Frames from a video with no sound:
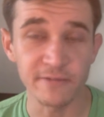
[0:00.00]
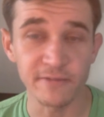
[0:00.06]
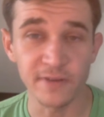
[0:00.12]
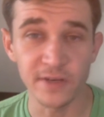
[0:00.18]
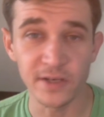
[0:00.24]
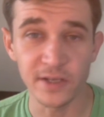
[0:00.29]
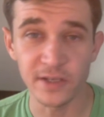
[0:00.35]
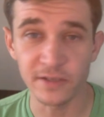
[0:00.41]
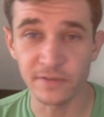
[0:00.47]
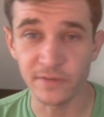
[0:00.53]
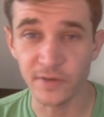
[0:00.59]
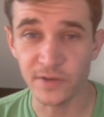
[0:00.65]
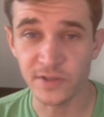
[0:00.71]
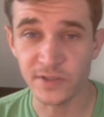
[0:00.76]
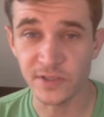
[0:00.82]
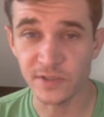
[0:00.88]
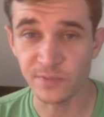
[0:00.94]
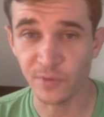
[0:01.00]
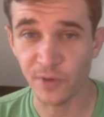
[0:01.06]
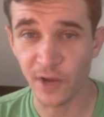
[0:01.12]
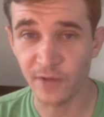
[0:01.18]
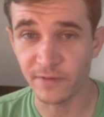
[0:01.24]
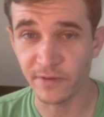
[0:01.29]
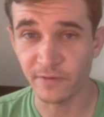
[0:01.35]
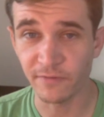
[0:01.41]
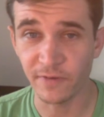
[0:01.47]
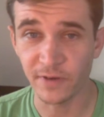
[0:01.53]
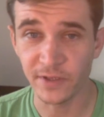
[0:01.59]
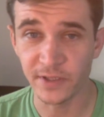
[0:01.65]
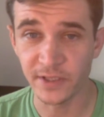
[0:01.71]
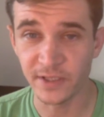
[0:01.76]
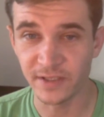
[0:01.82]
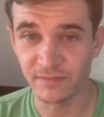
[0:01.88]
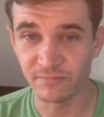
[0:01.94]
funding versus private
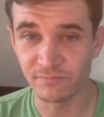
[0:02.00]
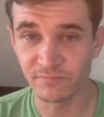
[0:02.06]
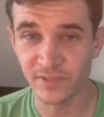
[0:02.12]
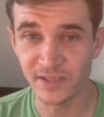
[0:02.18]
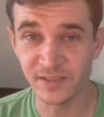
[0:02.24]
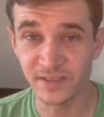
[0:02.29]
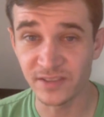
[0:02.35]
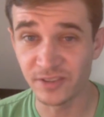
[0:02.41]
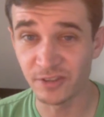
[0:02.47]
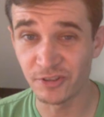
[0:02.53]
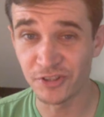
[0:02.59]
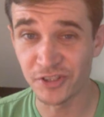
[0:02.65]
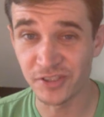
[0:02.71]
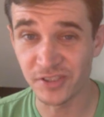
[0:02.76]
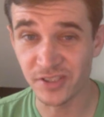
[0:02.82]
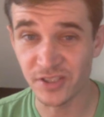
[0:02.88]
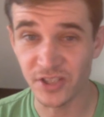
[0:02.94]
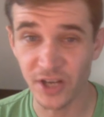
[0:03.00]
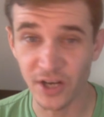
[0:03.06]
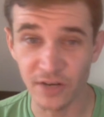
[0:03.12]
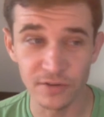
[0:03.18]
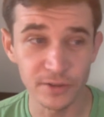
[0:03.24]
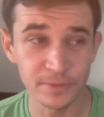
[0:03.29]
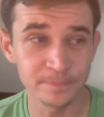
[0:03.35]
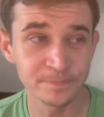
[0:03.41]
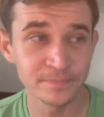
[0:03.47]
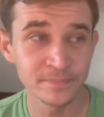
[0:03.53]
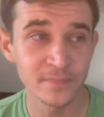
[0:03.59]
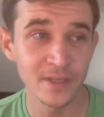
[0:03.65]
funded institutions in general.